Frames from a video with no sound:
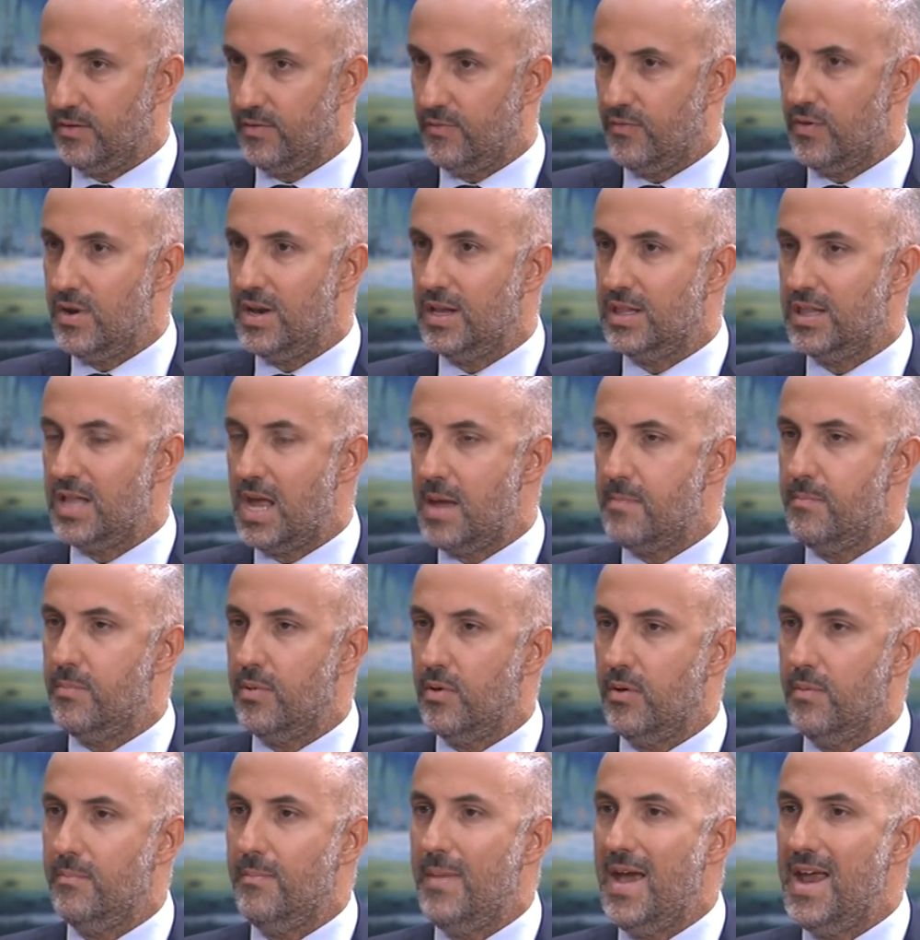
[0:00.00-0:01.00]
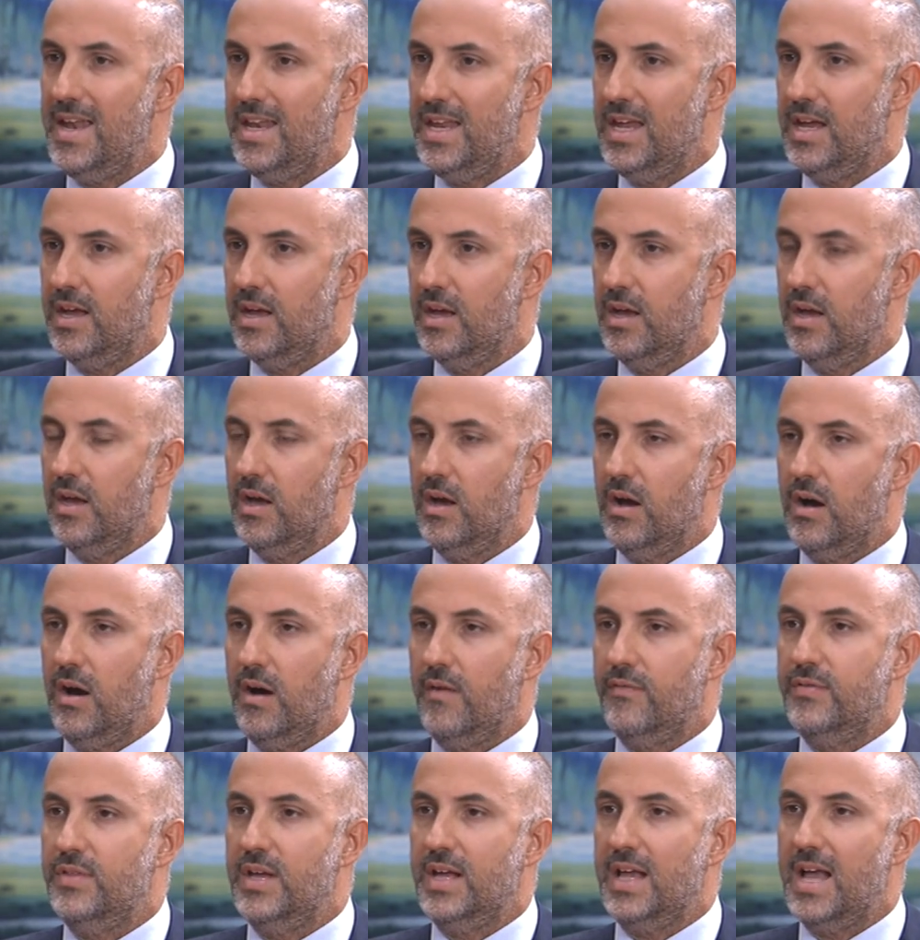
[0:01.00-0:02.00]
For example, many
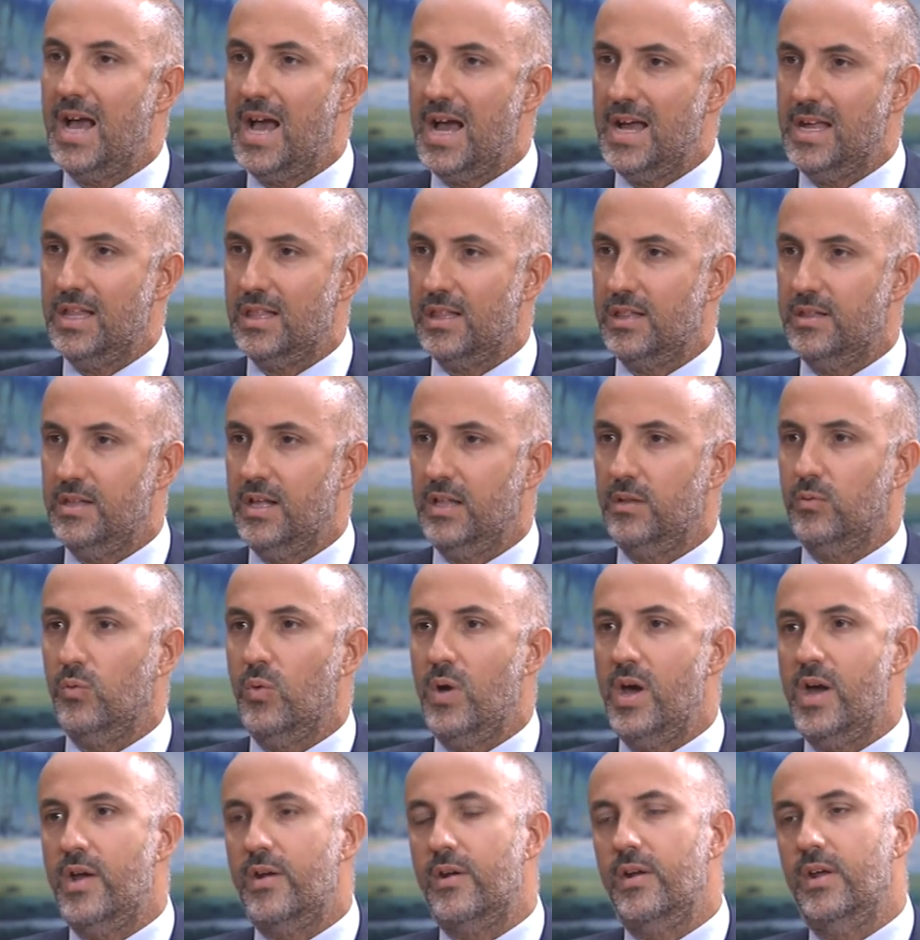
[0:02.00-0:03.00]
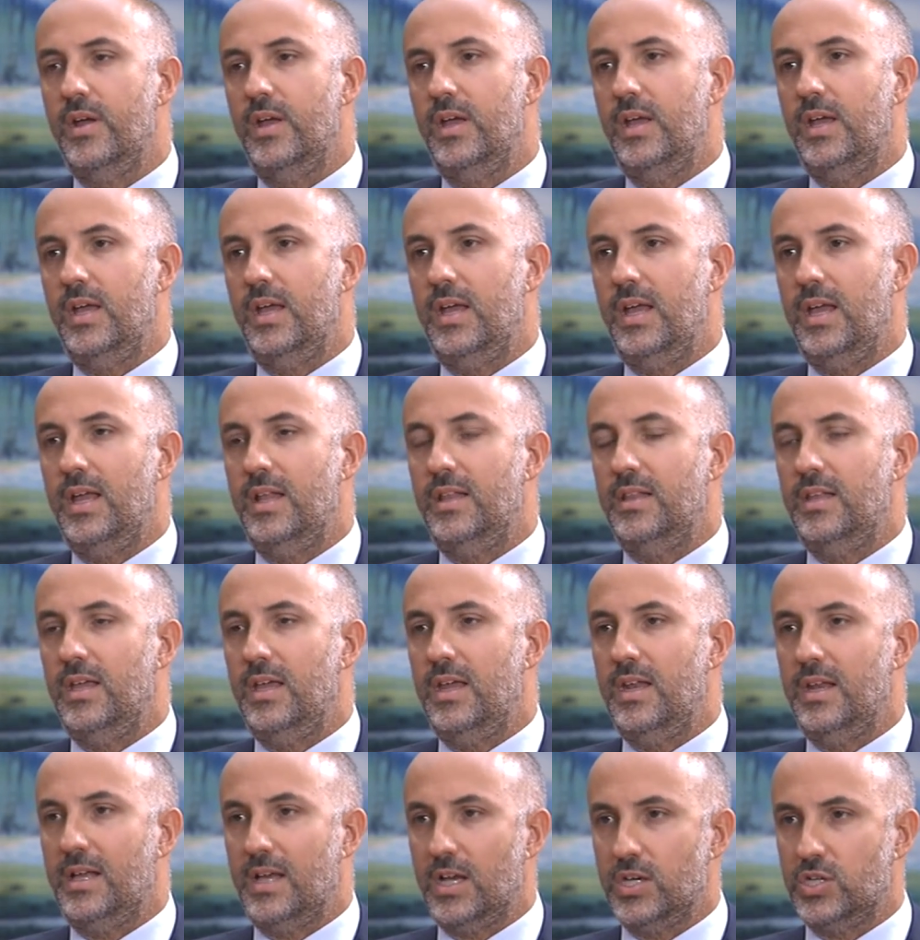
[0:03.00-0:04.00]
of the guys that were In,
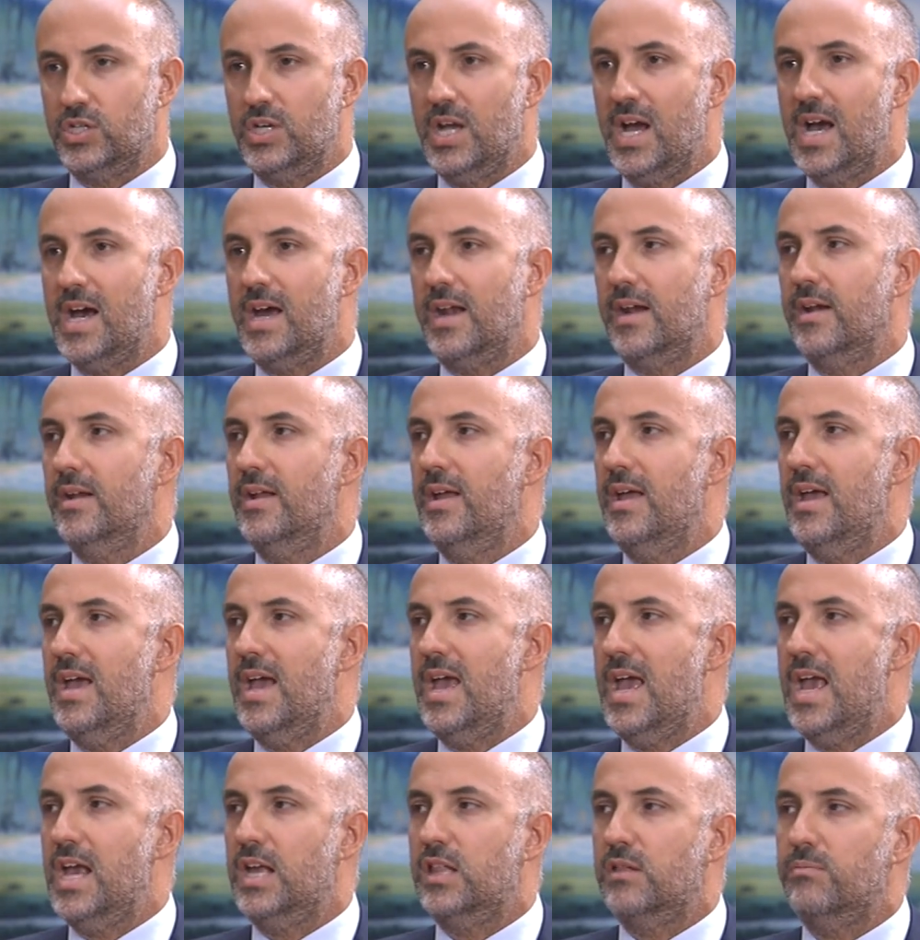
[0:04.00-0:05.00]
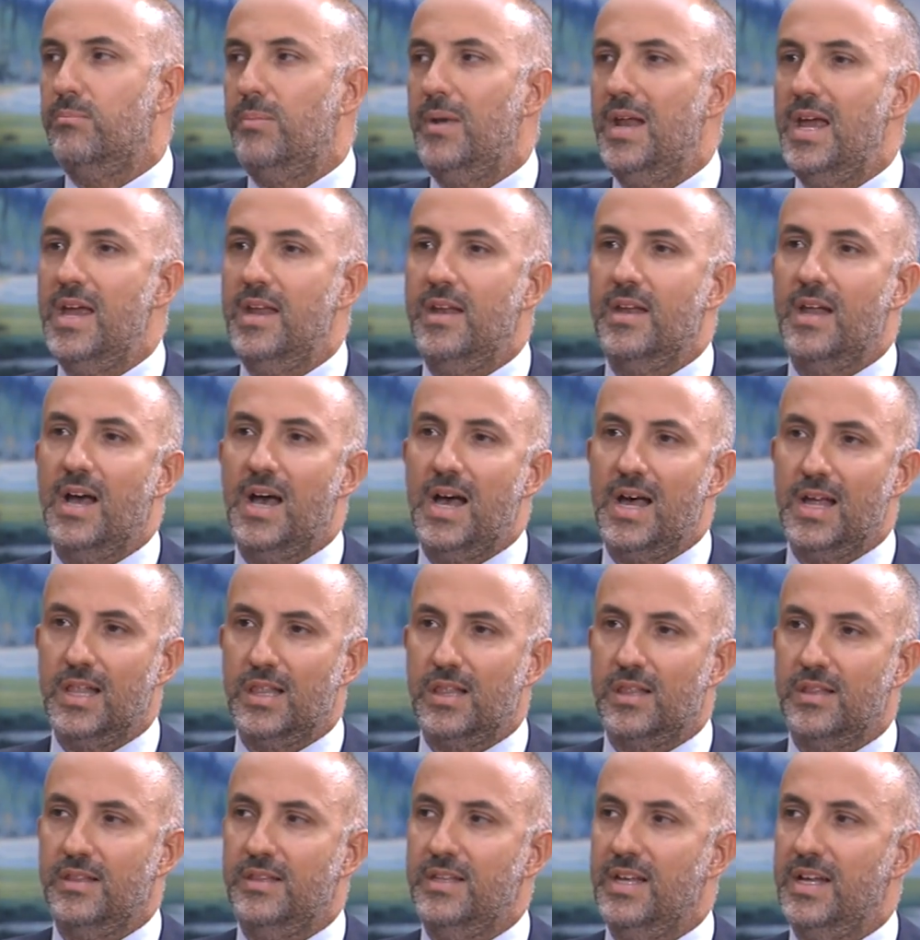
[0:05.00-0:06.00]
in Kashgar explain us
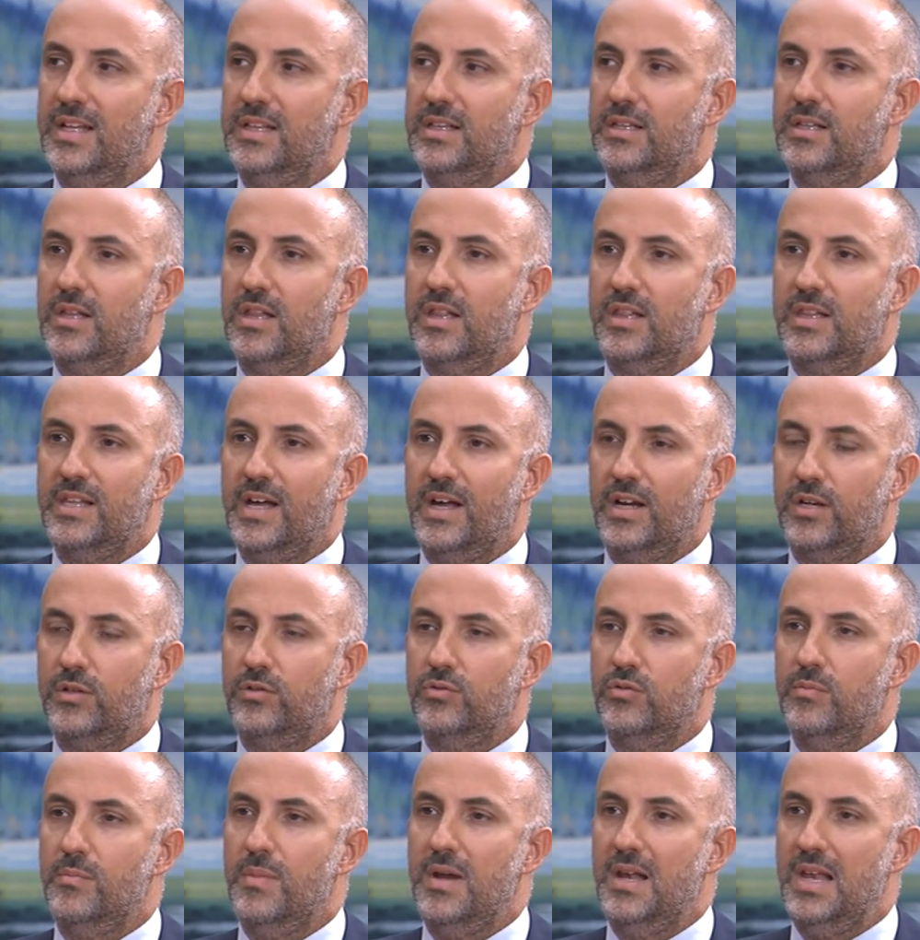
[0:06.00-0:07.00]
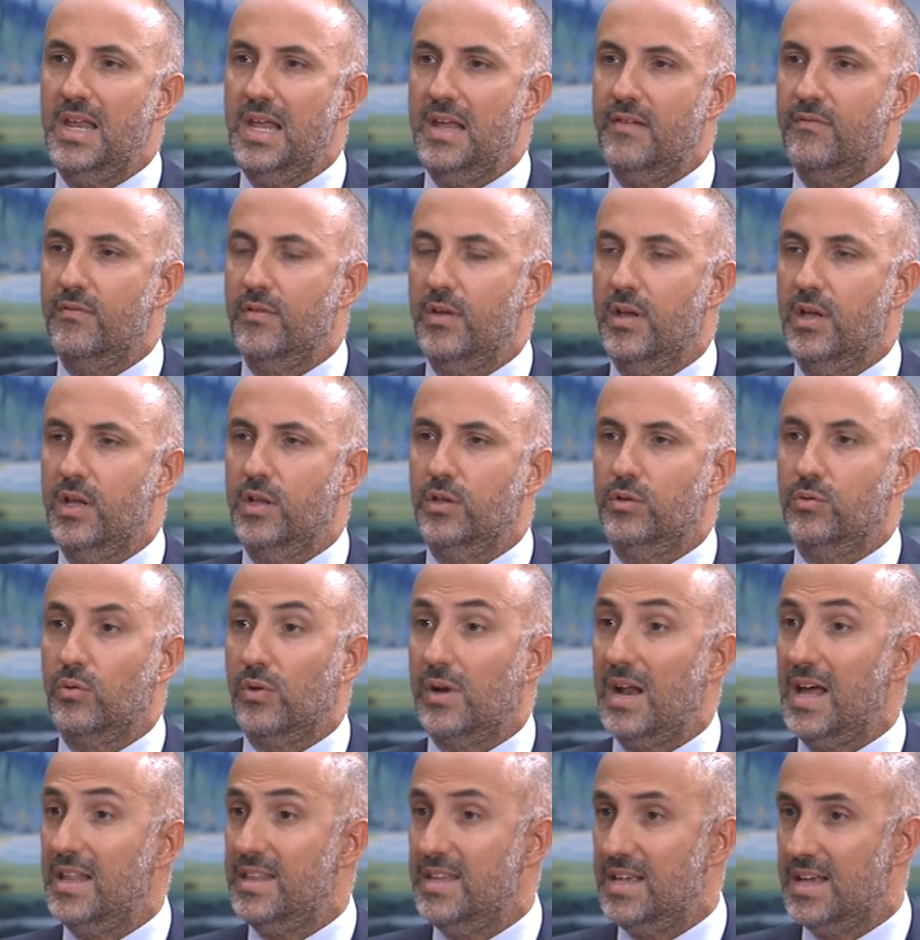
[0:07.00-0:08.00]
that start to believe to
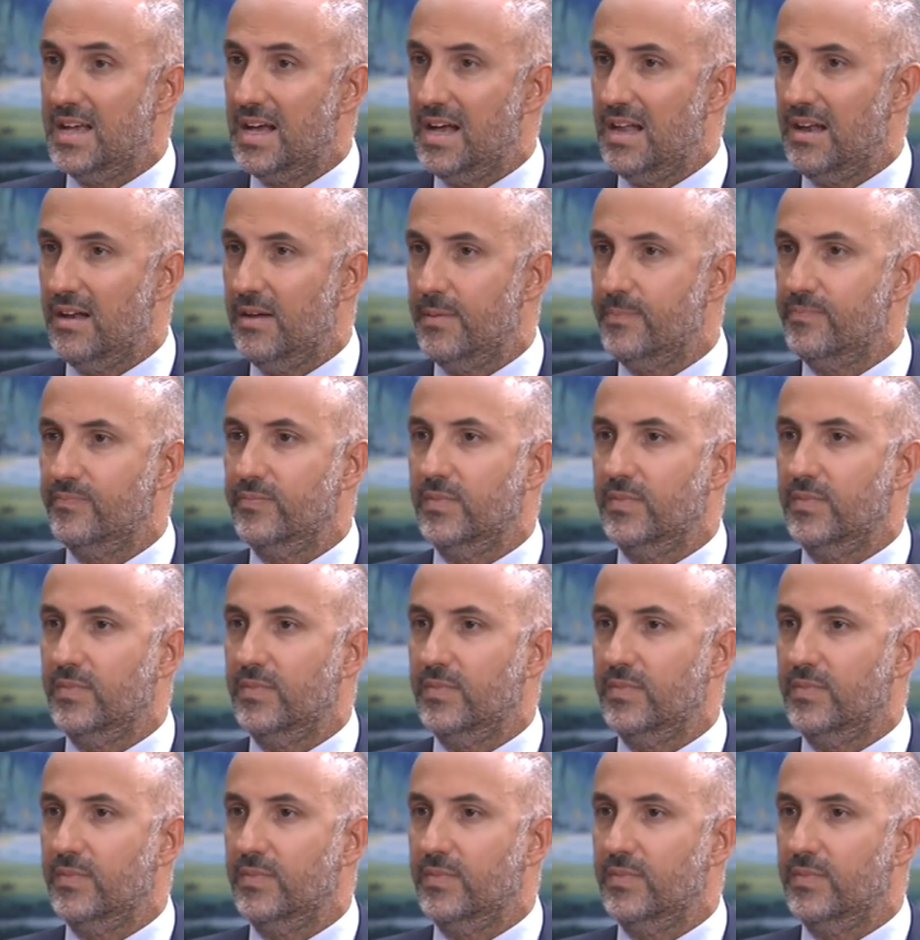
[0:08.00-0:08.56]
radical uh,